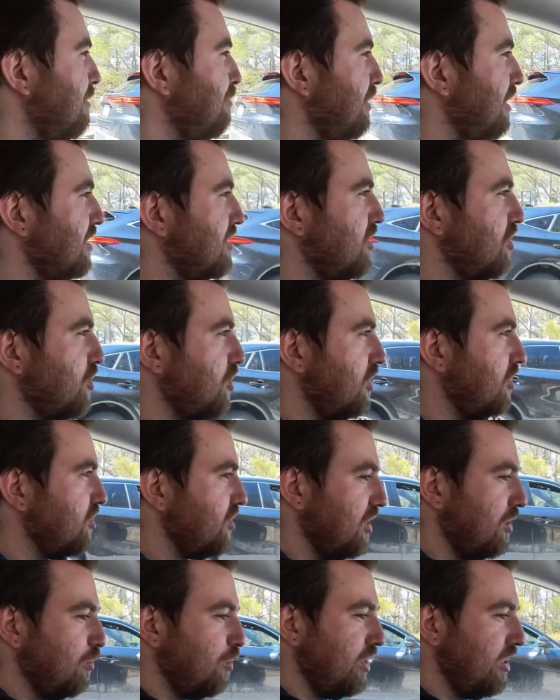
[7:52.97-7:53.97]
Because the
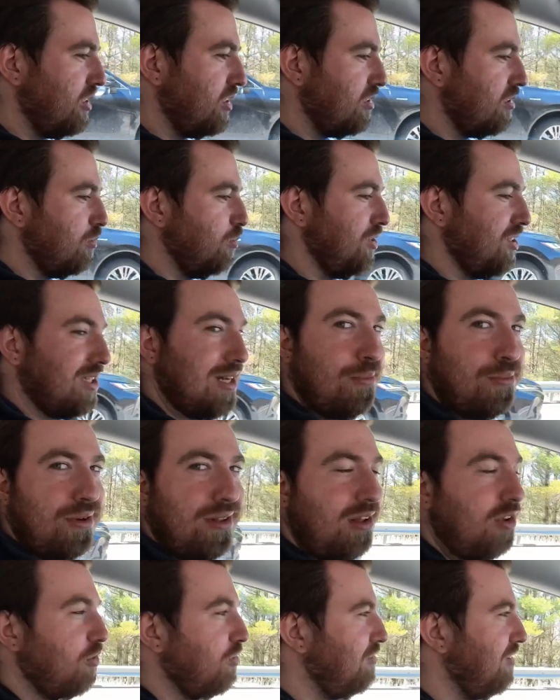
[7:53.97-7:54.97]
charging was, we stopped
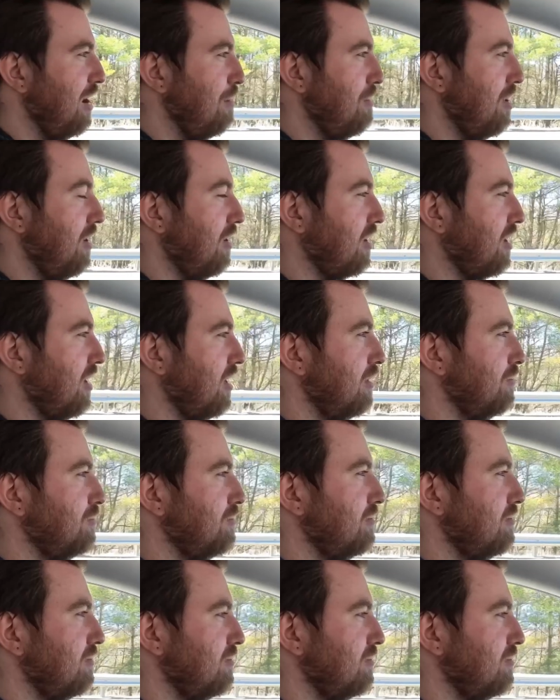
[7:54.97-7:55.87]
at Electrify America.